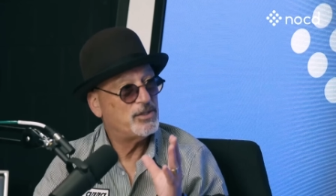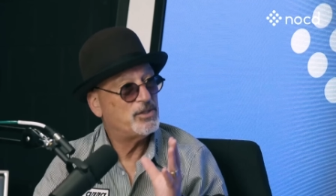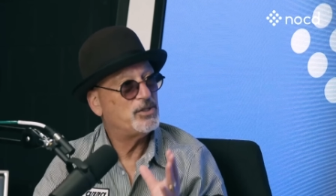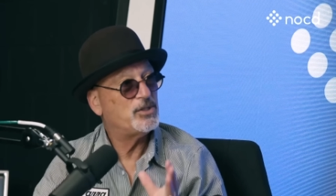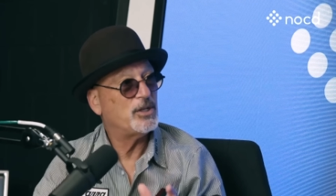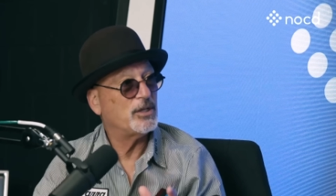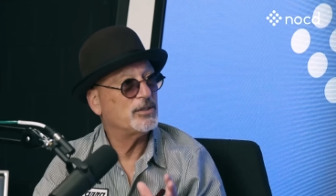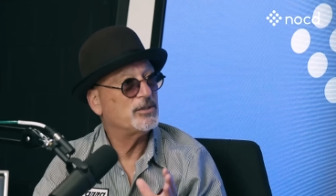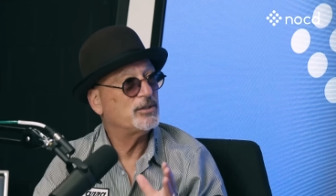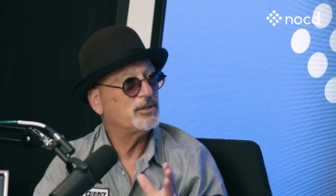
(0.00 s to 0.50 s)

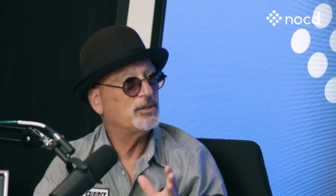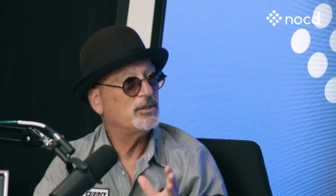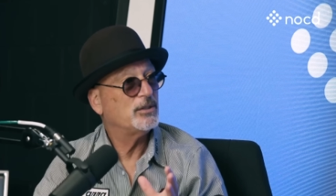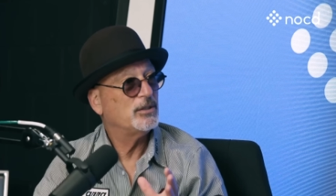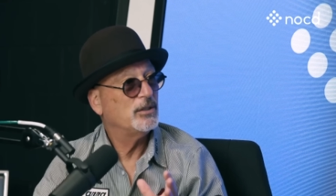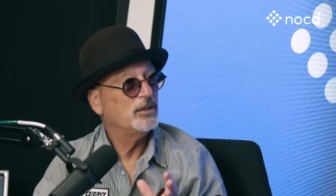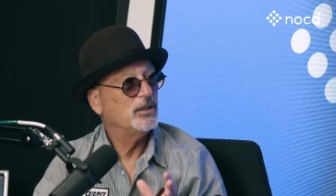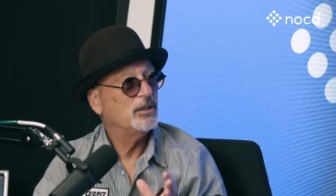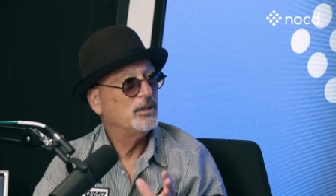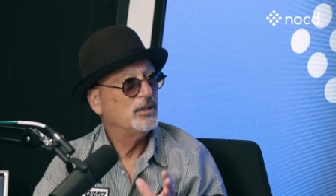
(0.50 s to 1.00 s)
just
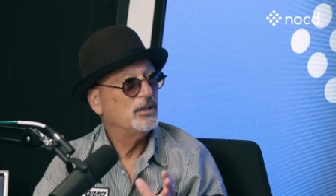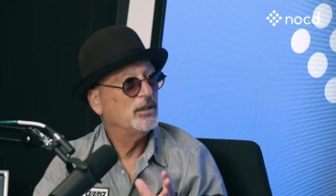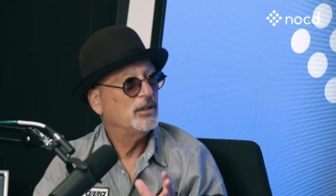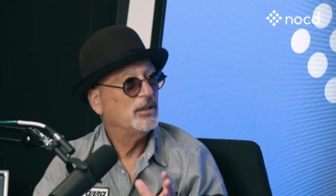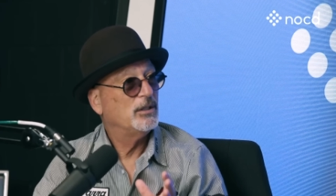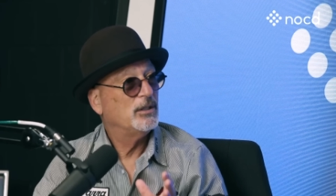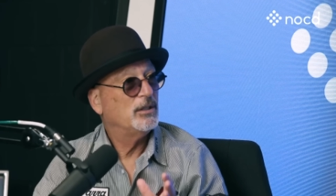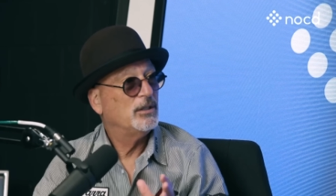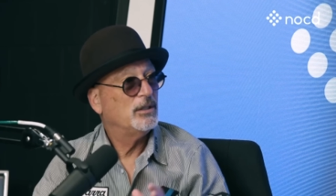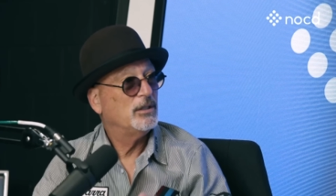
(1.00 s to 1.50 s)

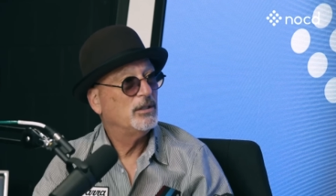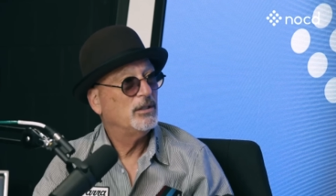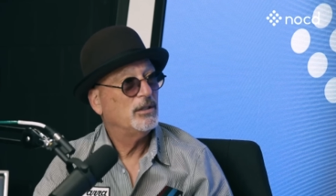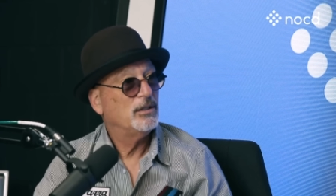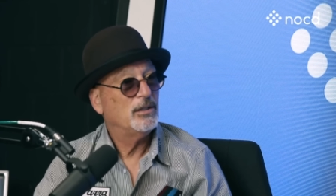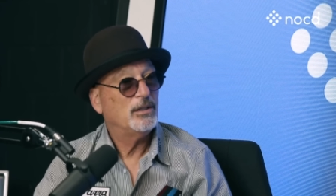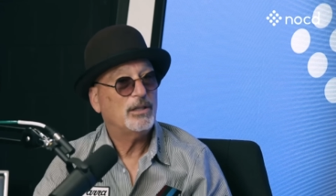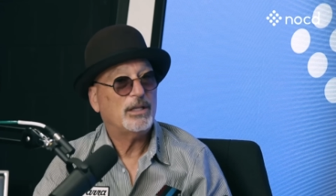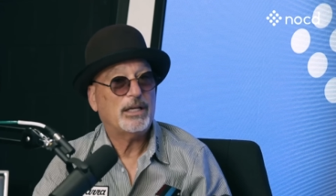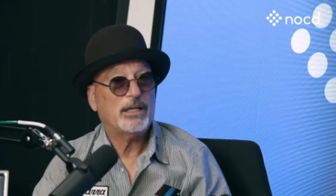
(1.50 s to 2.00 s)

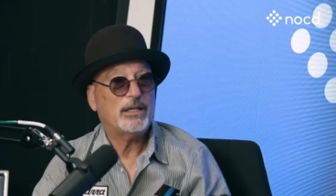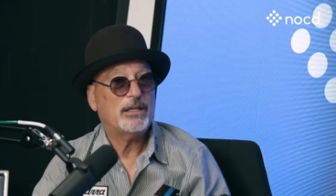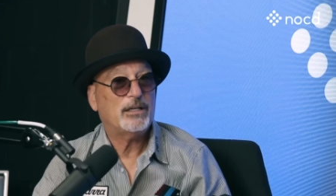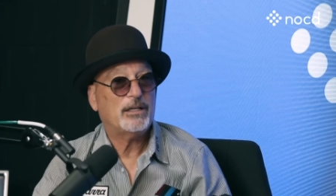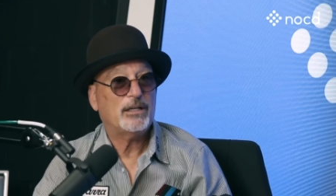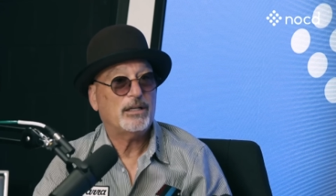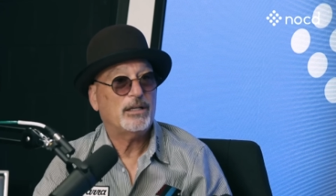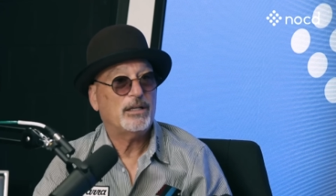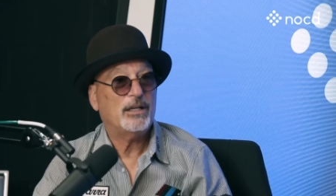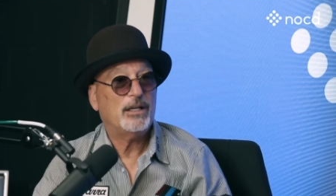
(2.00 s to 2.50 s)
like,
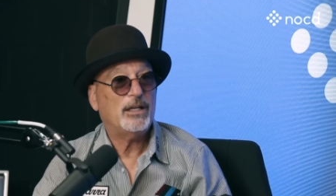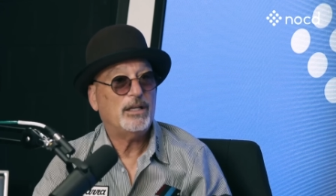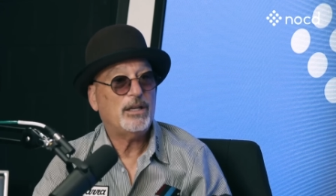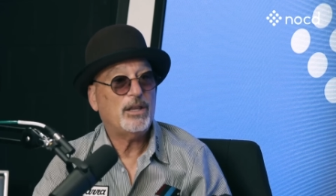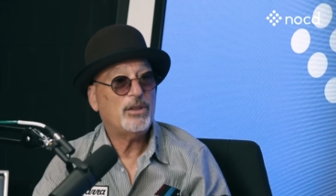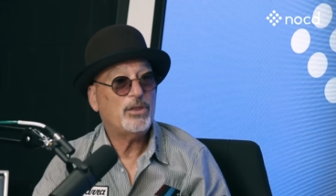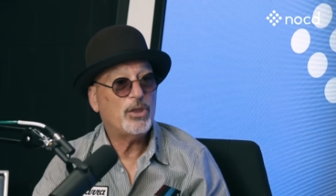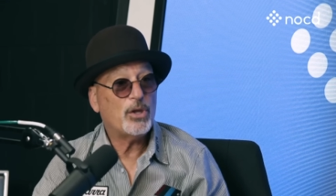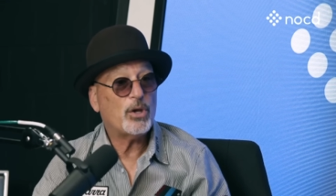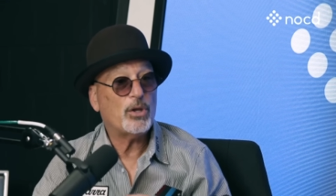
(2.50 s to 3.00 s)
it,
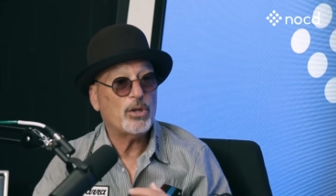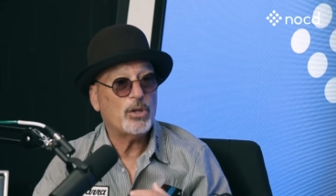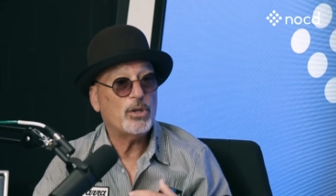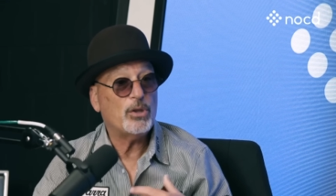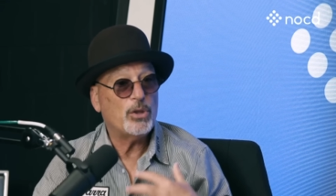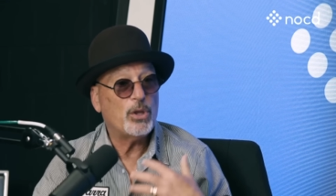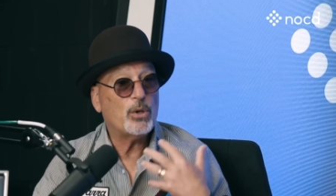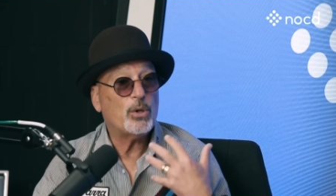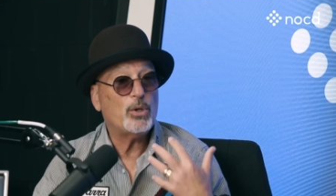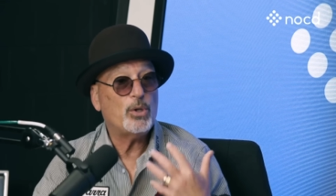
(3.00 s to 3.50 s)
they're,
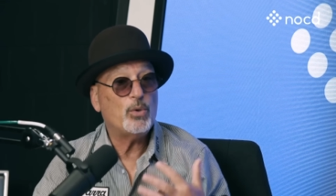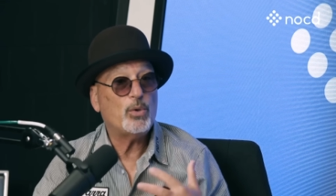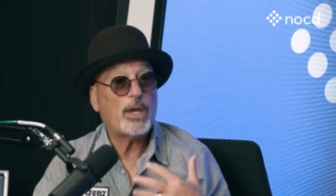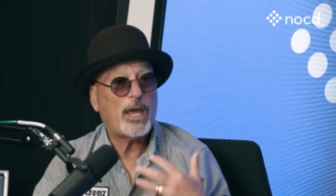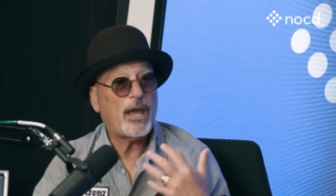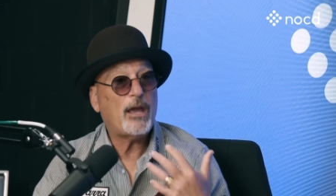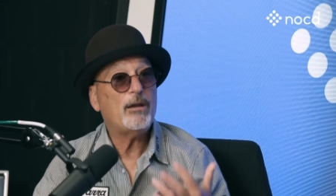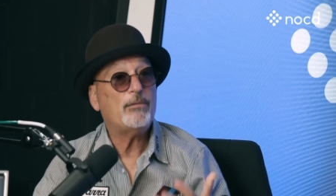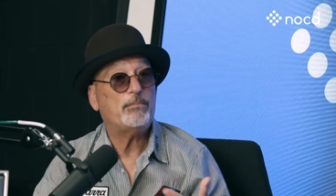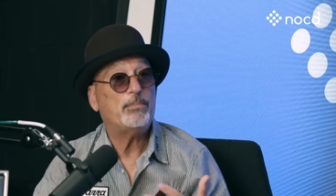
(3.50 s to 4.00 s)
they're, you
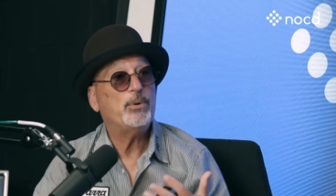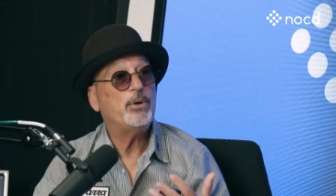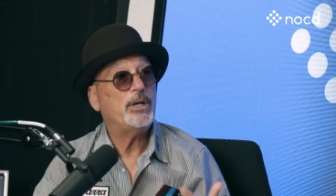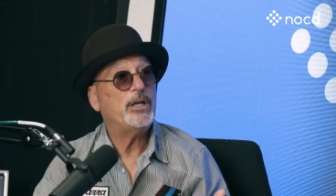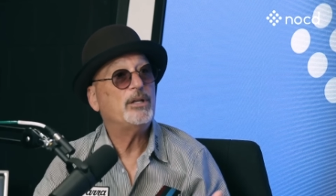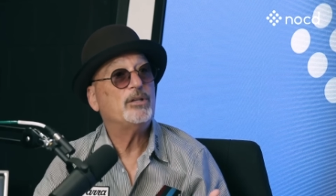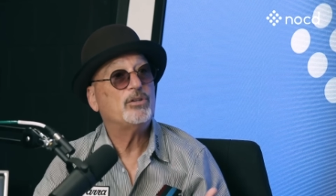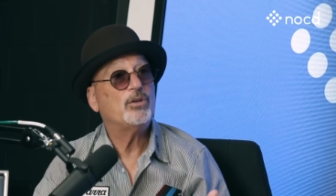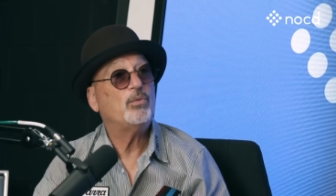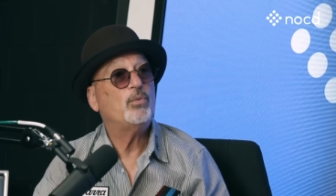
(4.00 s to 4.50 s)
can't put
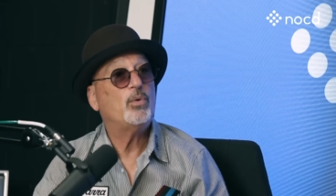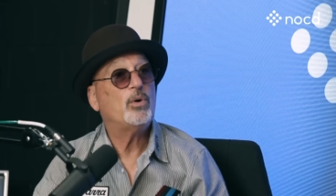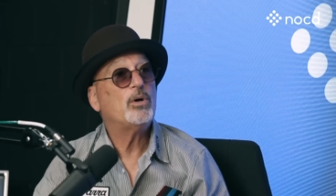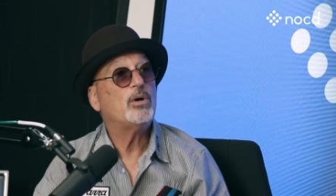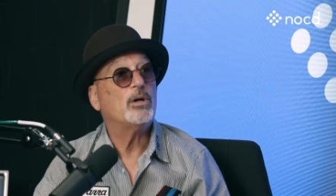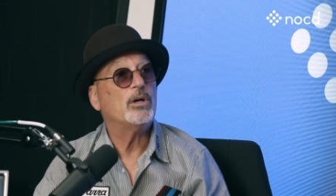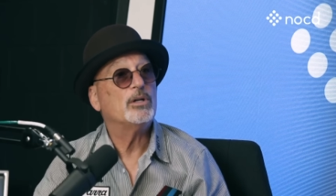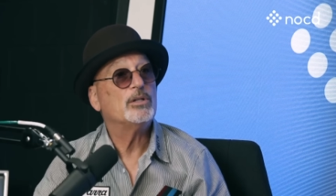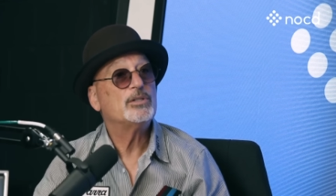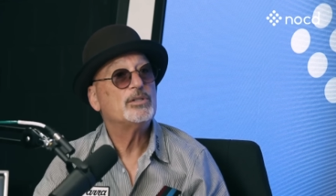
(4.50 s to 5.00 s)
into
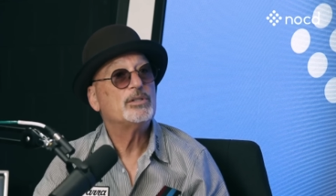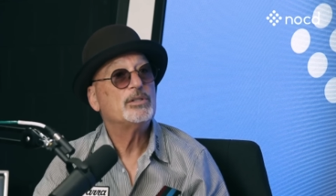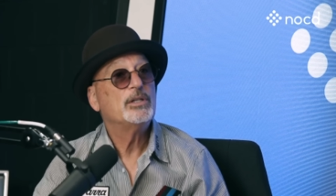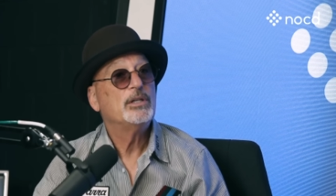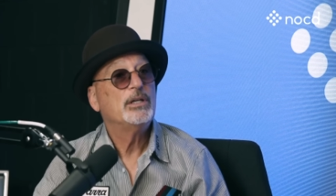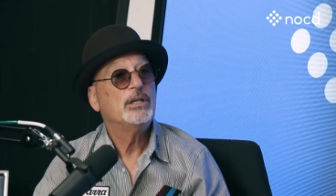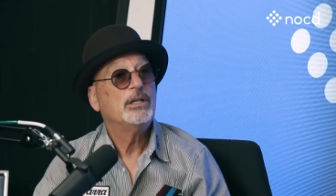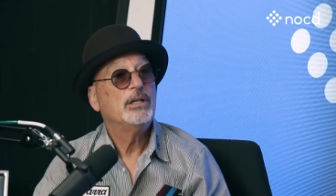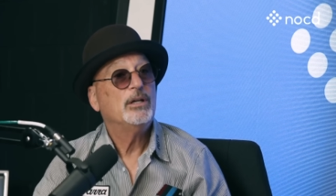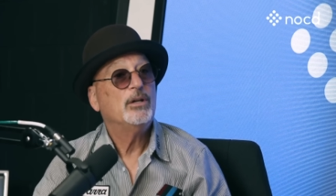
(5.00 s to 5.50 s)
words
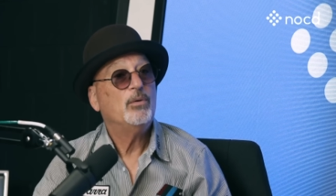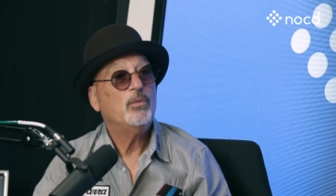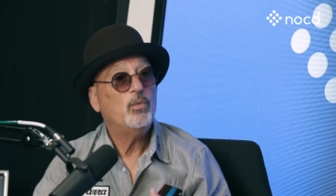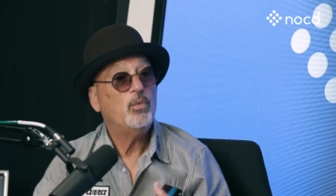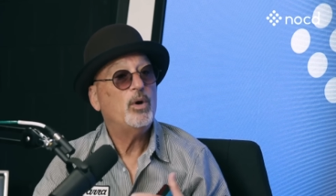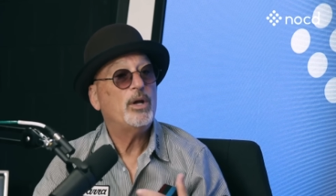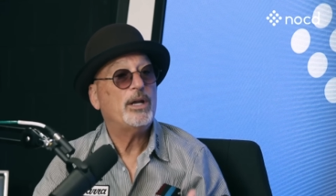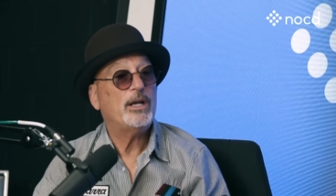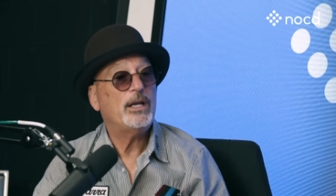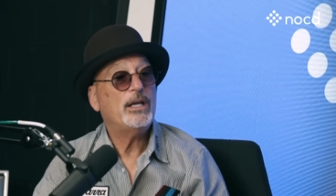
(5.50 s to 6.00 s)

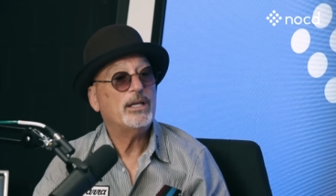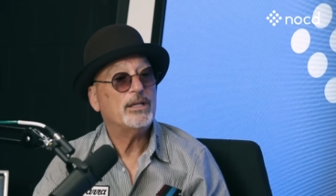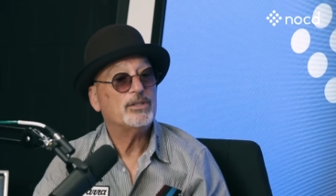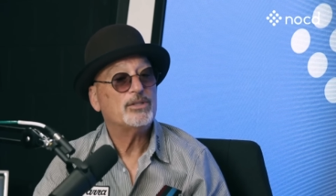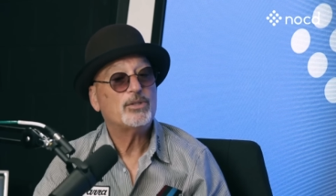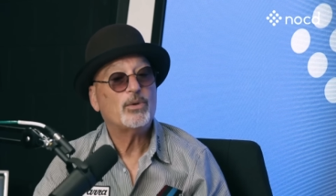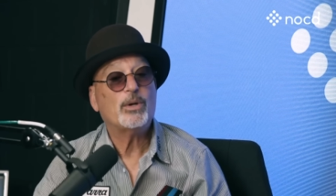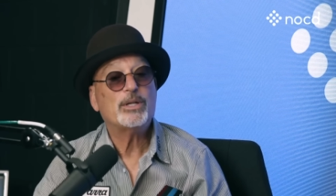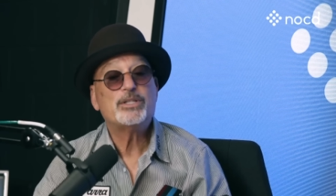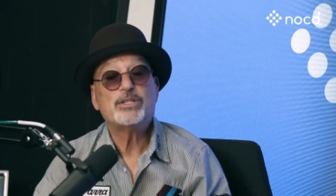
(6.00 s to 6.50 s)
what it is.
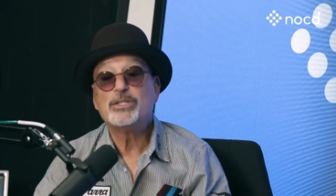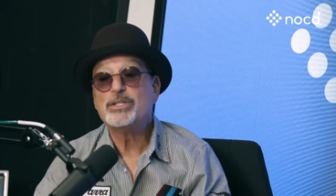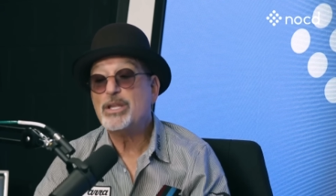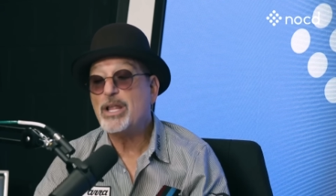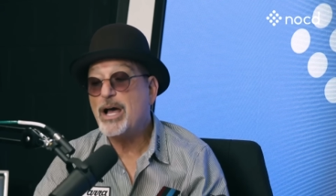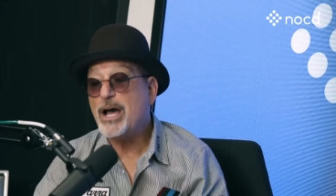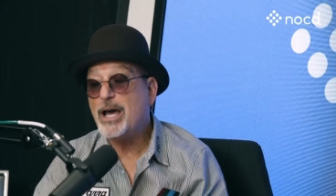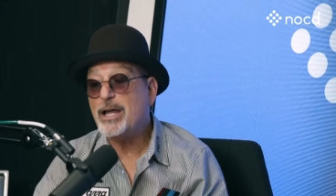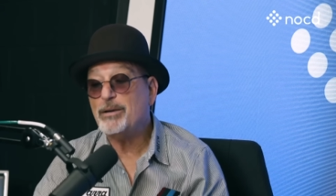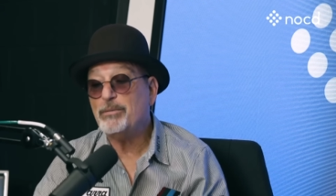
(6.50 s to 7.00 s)
So it's
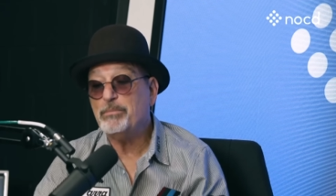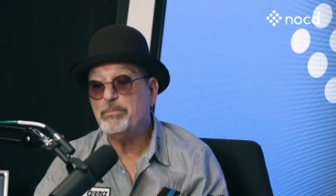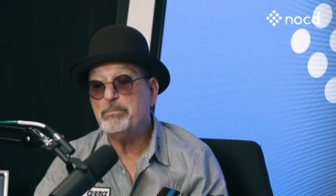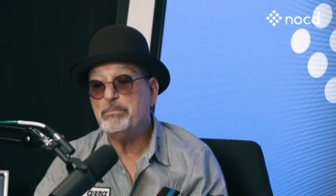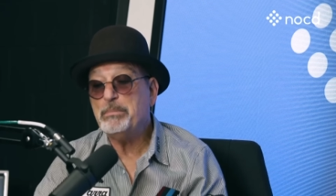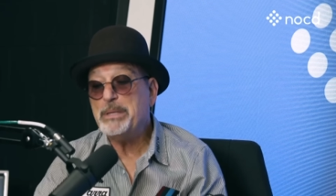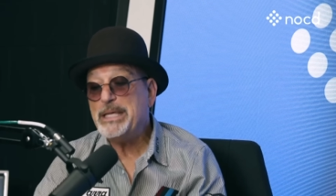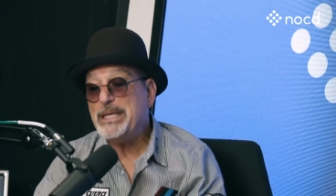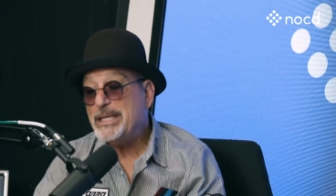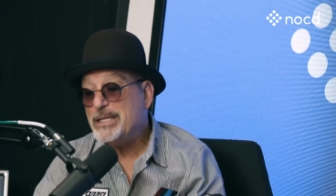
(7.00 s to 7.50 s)
not
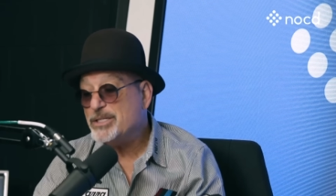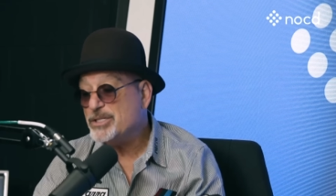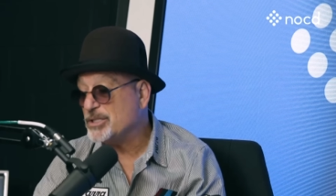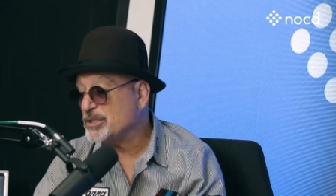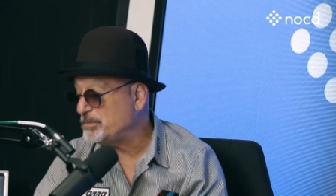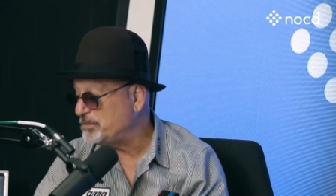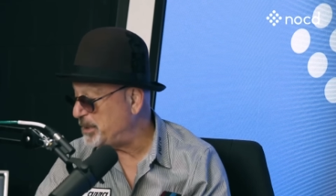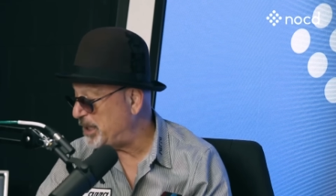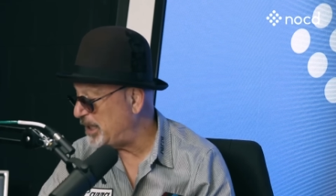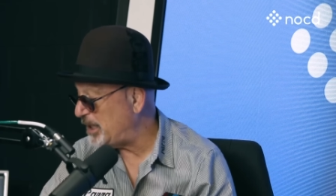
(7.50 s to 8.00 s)
me
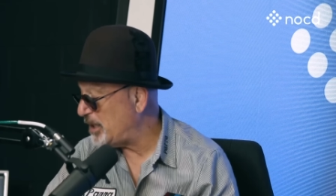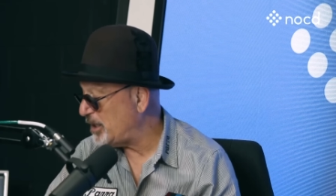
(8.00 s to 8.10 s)
just being